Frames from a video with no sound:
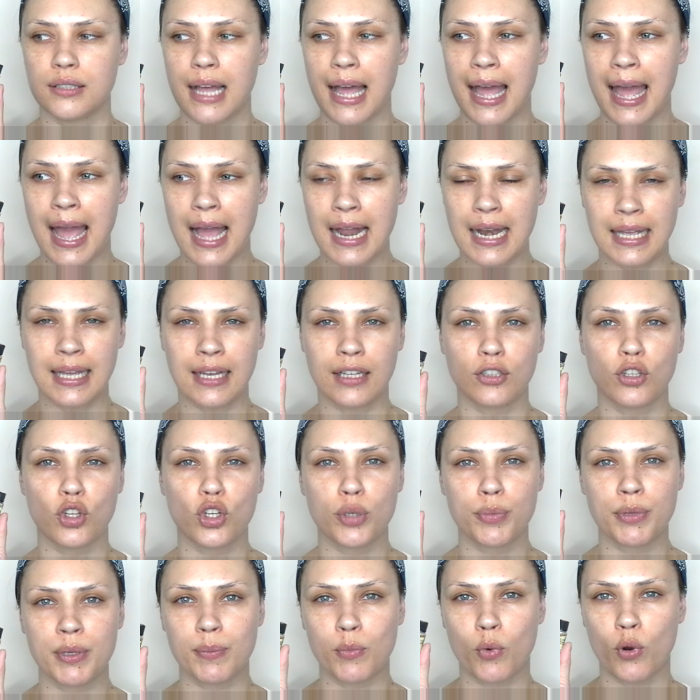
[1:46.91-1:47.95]
adding a
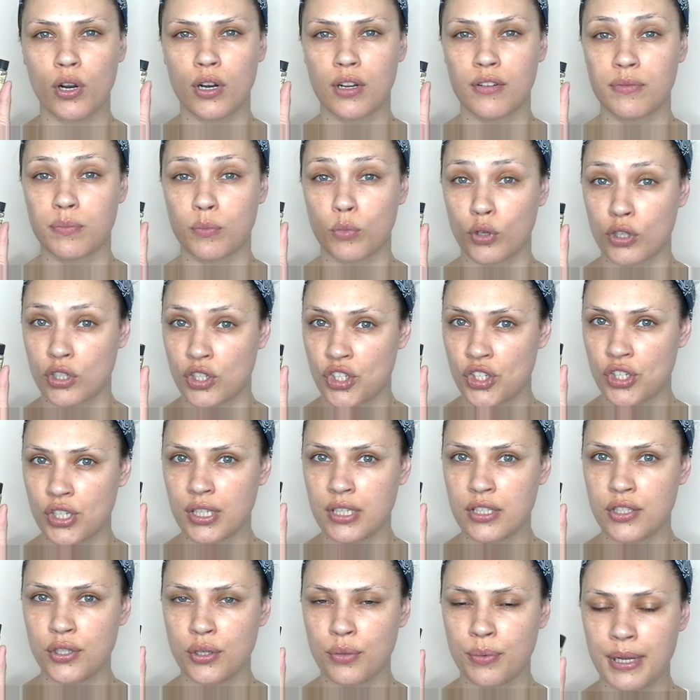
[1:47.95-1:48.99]
little bit more of
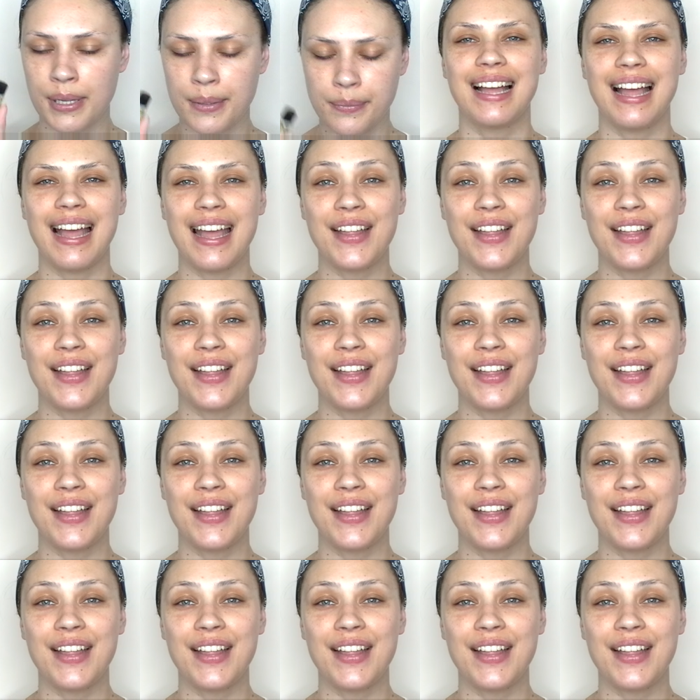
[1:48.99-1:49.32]
moisture to it.